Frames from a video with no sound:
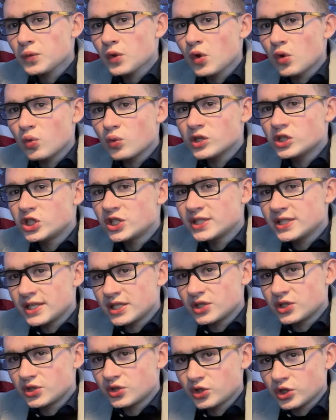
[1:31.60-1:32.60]
which is
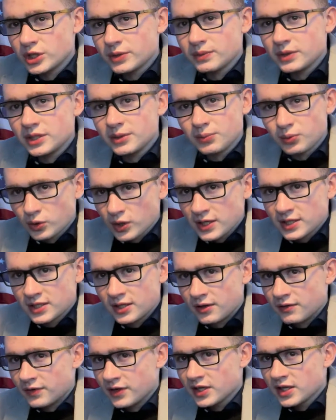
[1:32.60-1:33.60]
extremely
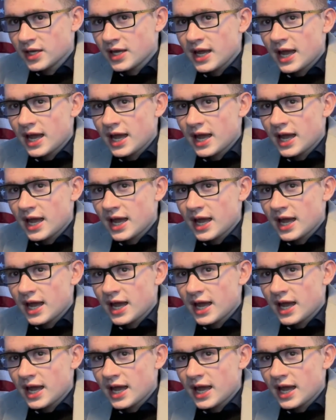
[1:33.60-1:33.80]
impressive.